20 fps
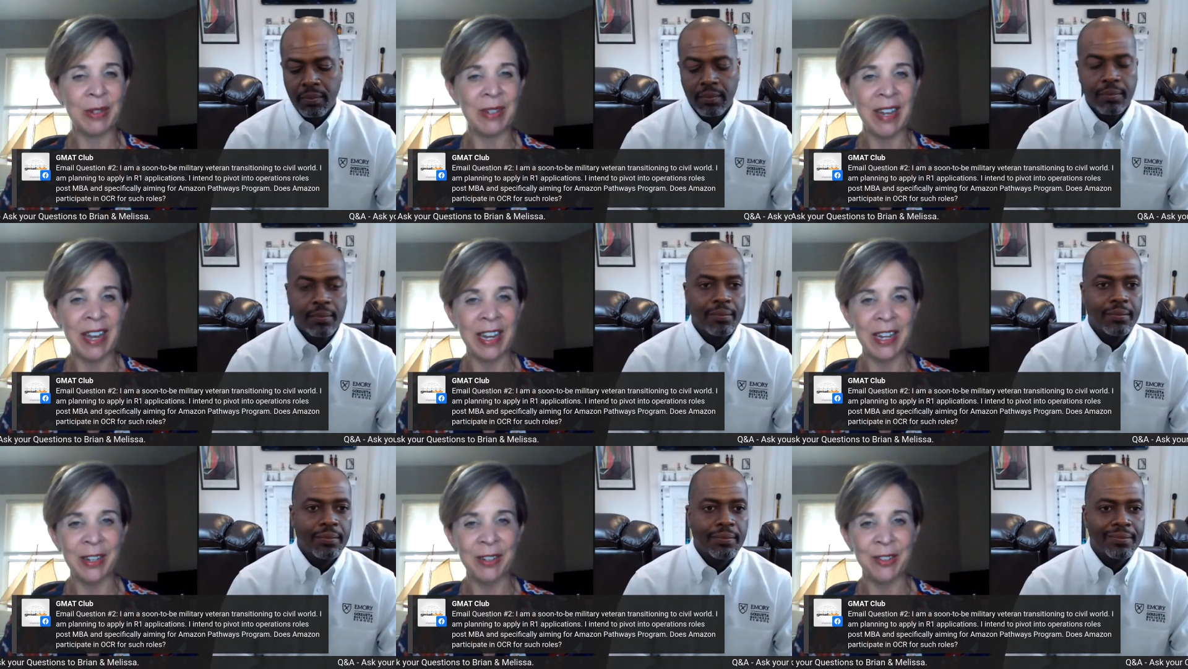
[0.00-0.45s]

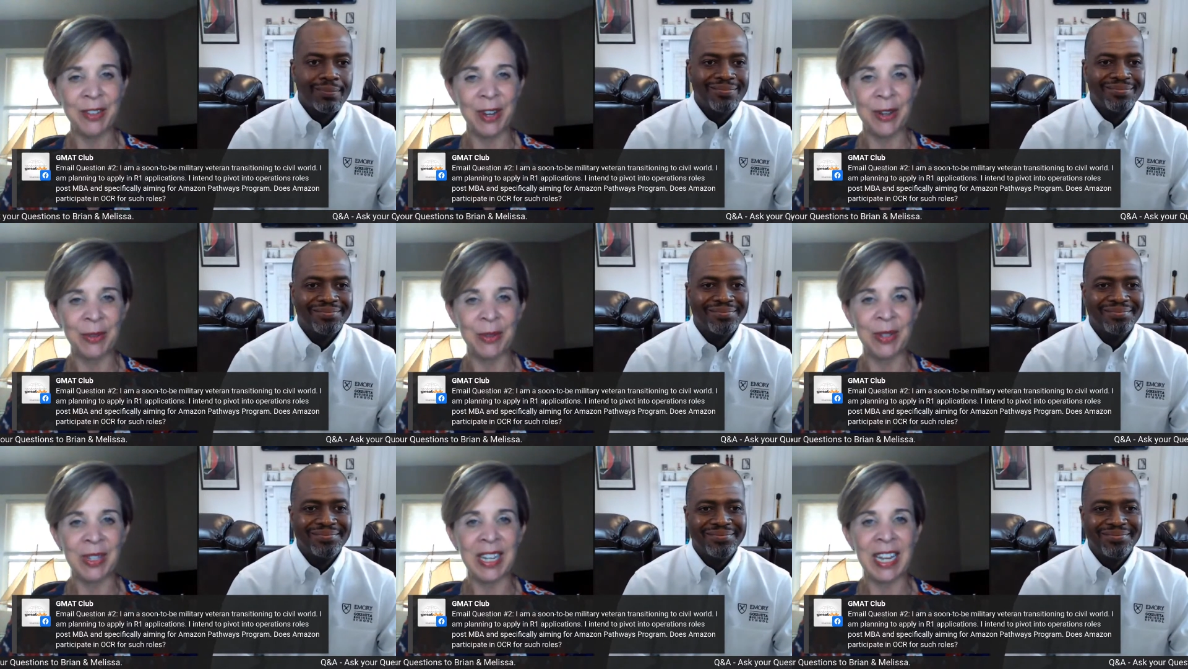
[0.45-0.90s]

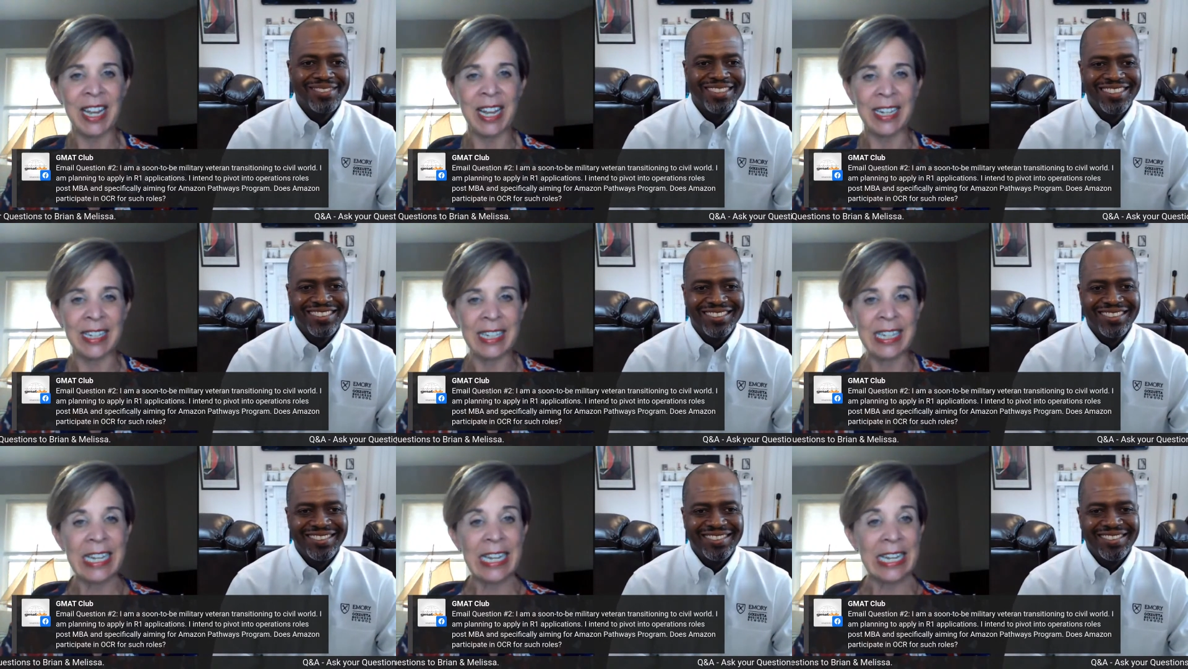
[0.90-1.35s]
Speaker 1: retired General
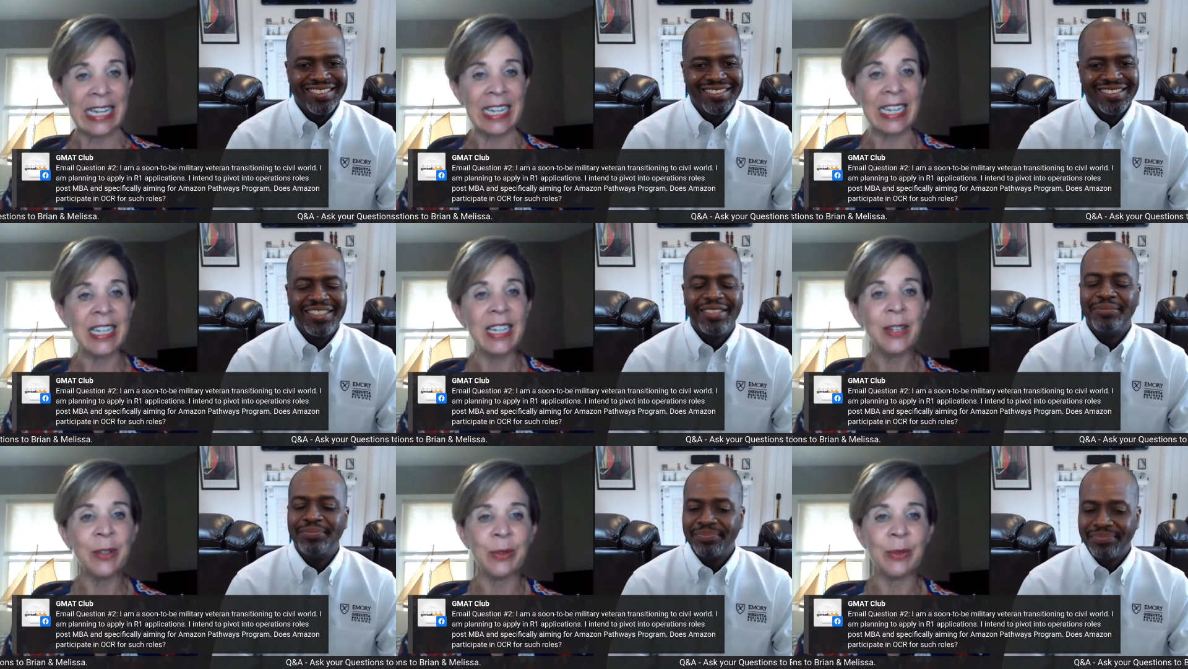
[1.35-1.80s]
Ken
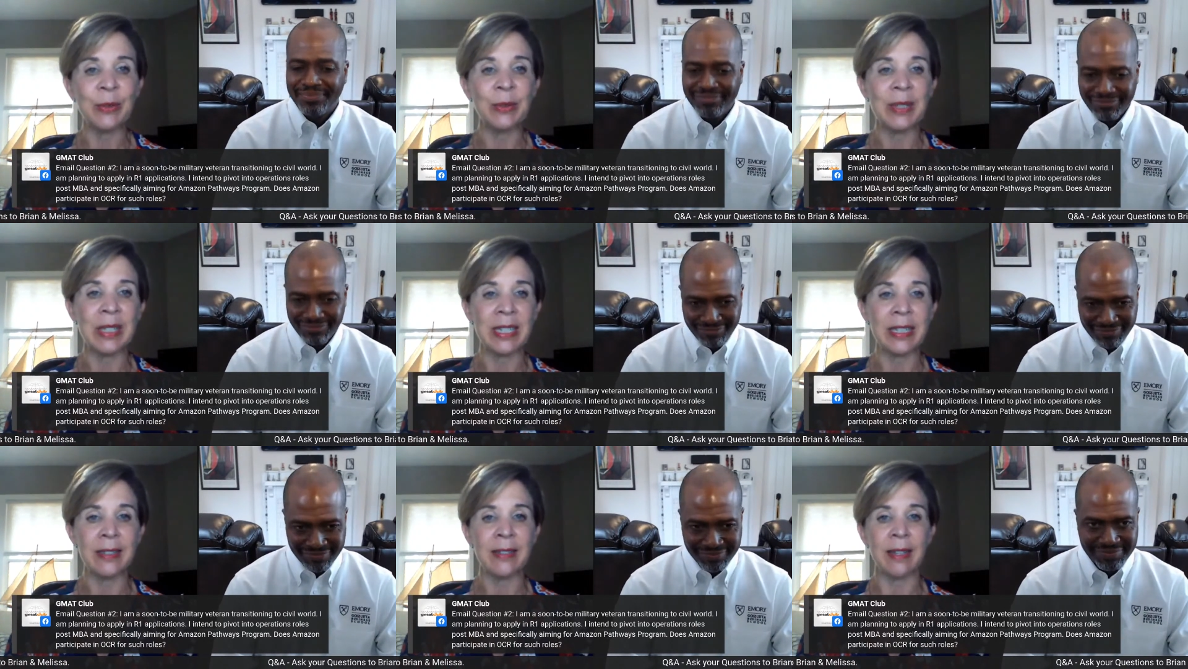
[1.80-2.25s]
Keen,
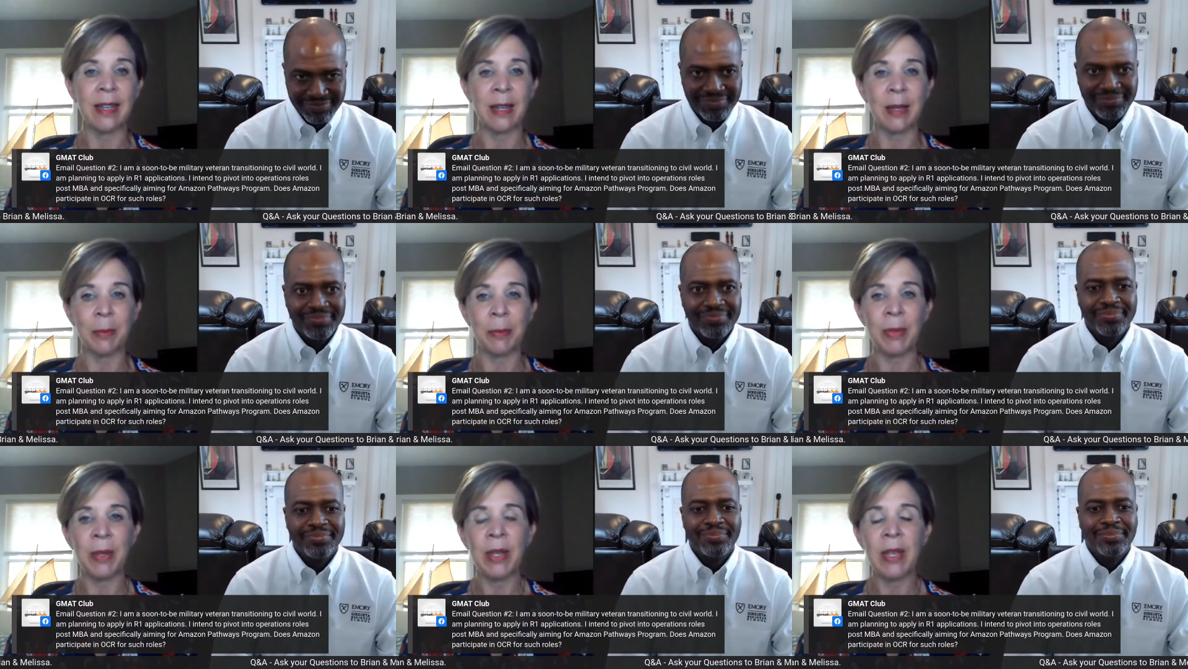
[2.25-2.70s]
who
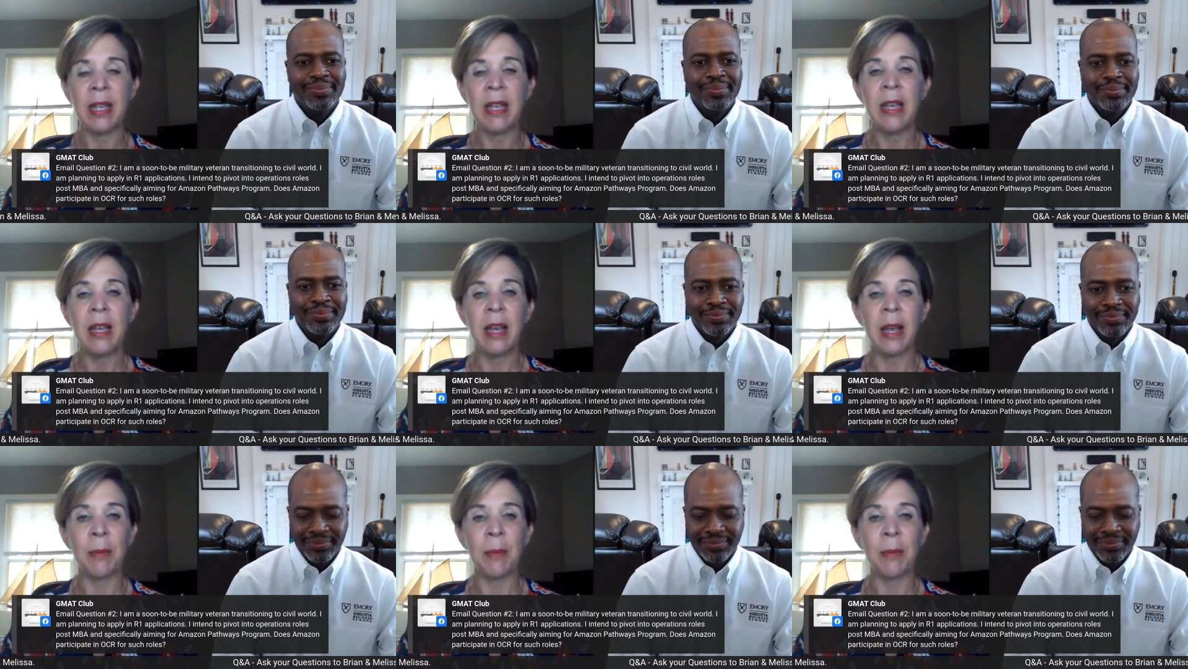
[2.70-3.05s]
leads up